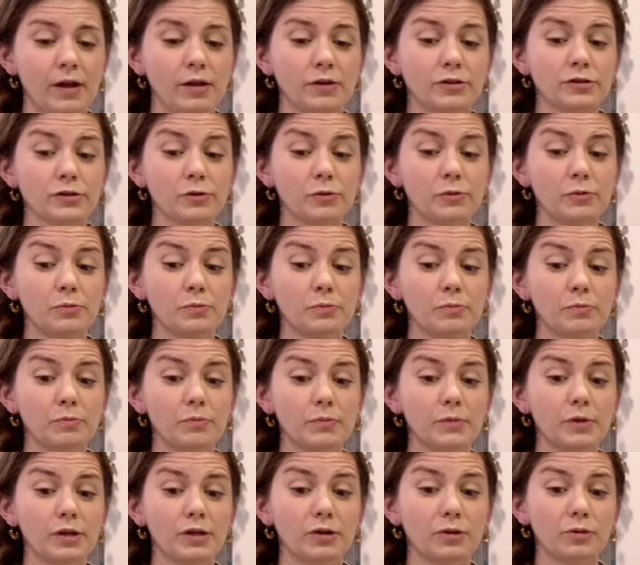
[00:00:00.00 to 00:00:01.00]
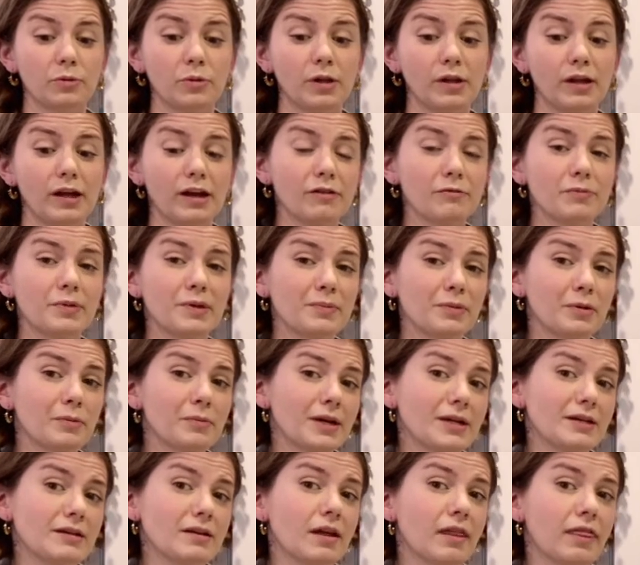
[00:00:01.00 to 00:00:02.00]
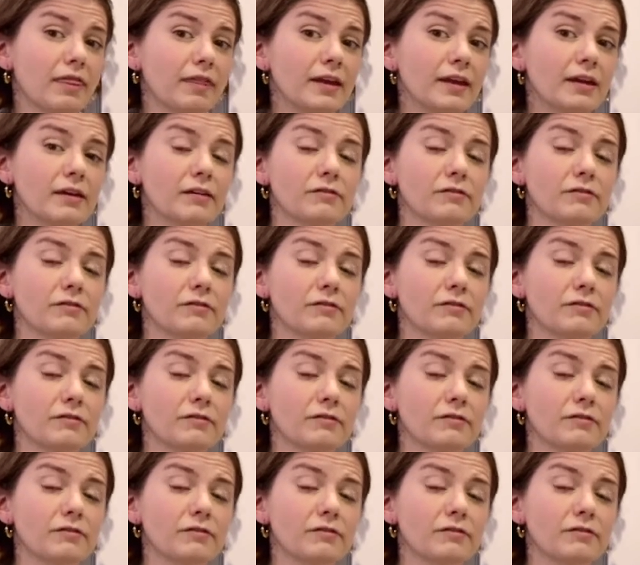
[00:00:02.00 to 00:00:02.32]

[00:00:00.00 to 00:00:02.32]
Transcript: So, a lot of people might not think